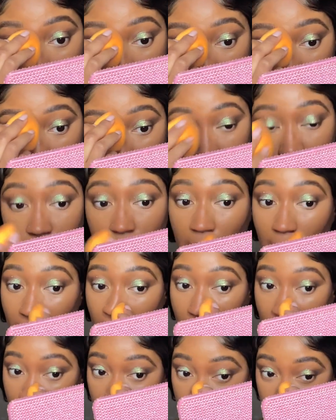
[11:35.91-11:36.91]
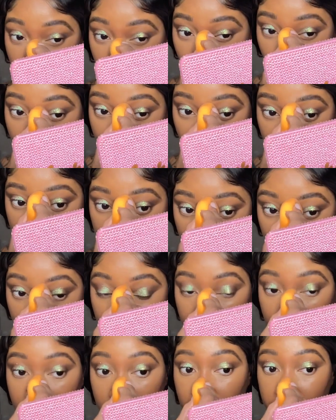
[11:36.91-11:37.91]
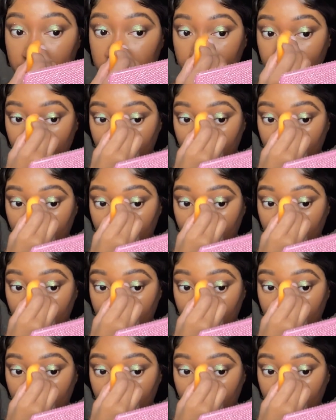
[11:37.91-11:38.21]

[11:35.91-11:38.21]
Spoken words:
This, the Rare Beauty,